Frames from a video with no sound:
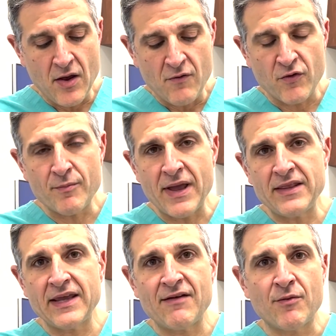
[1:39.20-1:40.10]
For
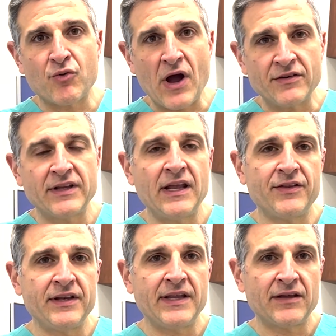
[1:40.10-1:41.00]
men, they have a prostate
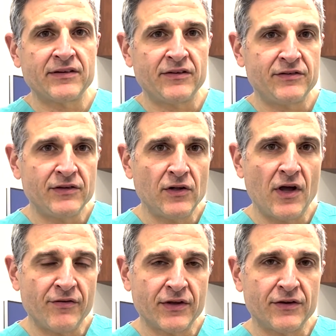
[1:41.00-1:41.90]
health index that's still
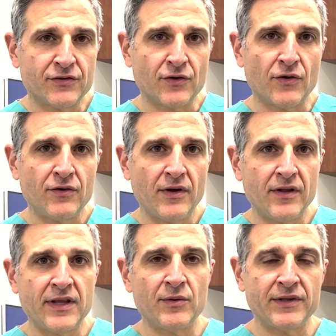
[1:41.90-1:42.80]
of concern.
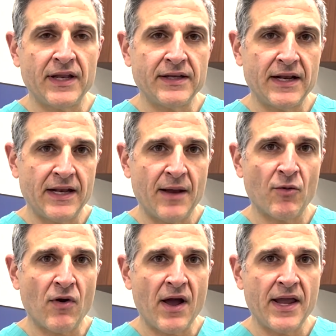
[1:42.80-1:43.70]
They will then get an M
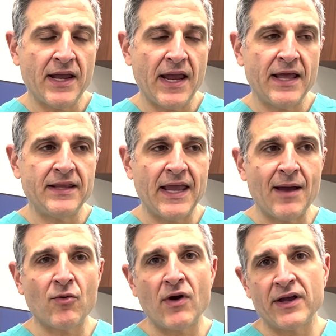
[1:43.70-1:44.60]
R I, and the
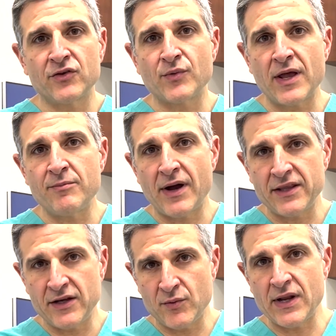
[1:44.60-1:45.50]
M R I is read by
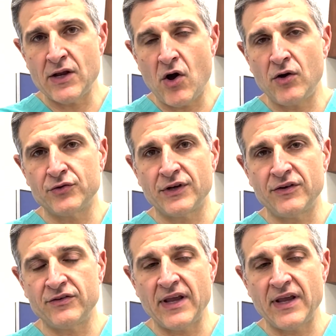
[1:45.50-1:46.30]
the radiologist,